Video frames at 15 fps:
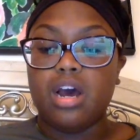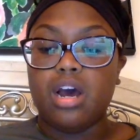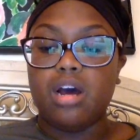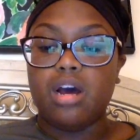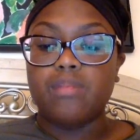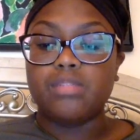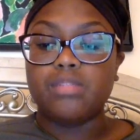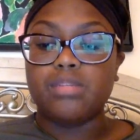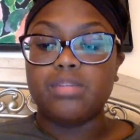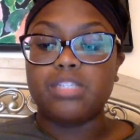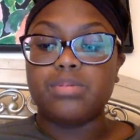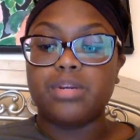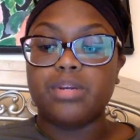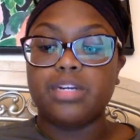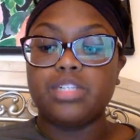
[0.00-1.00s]
Some
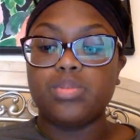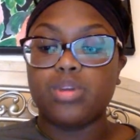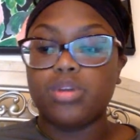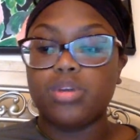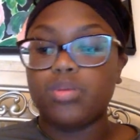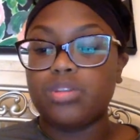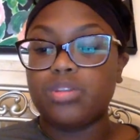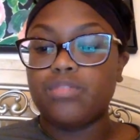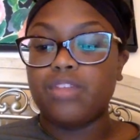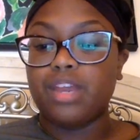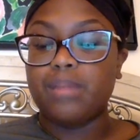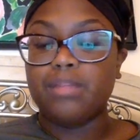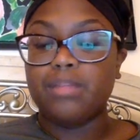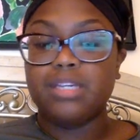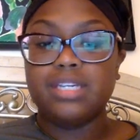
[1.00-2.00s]
experience working with
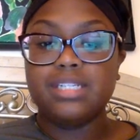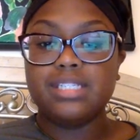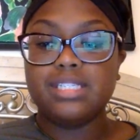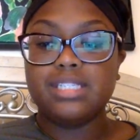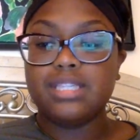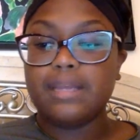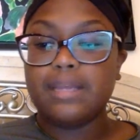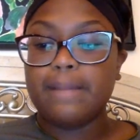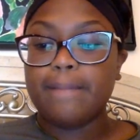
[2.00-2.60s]
families